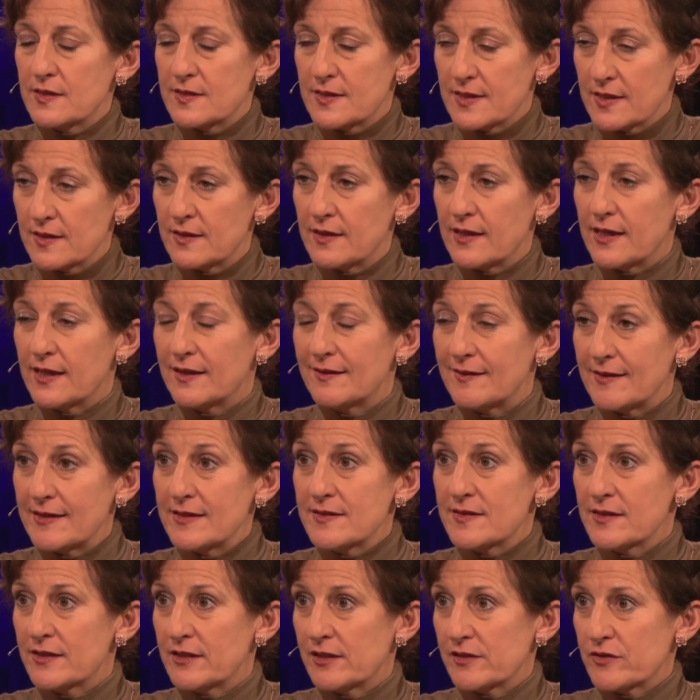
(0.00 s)
it
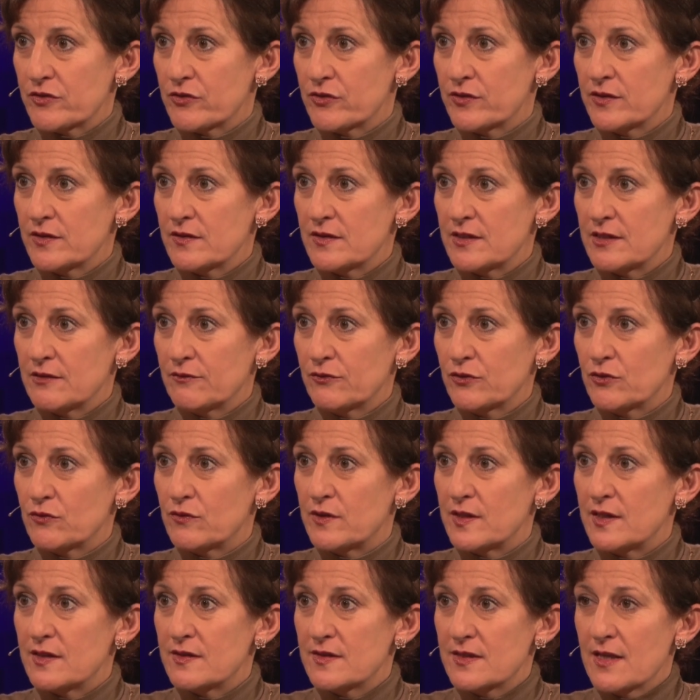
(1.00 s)
is an alternative to
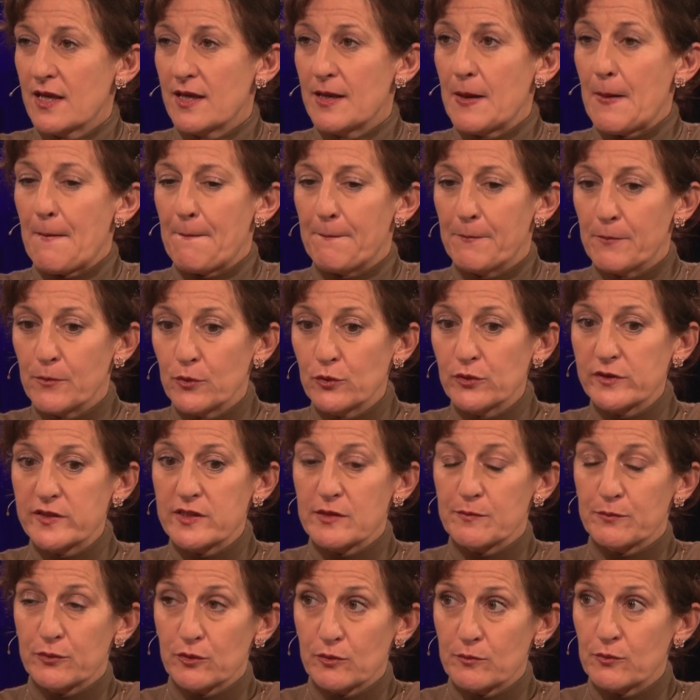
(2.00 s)
these
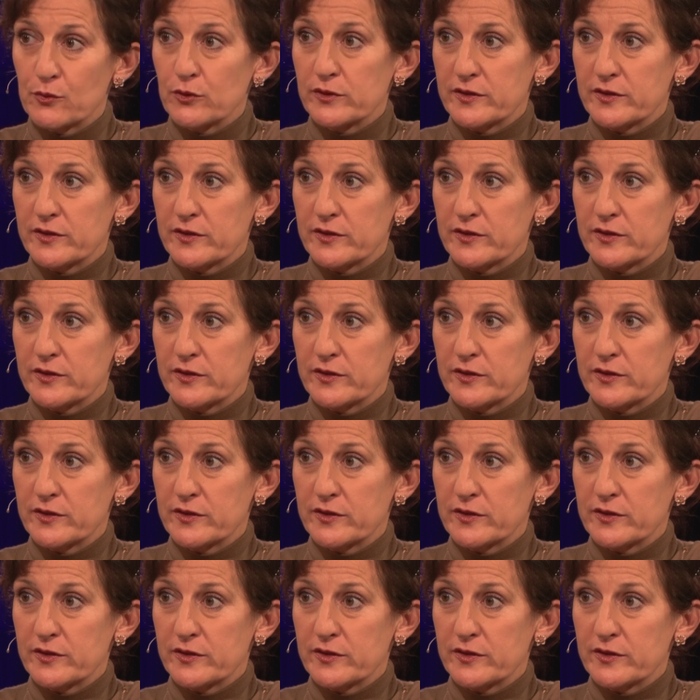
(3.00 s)
multiple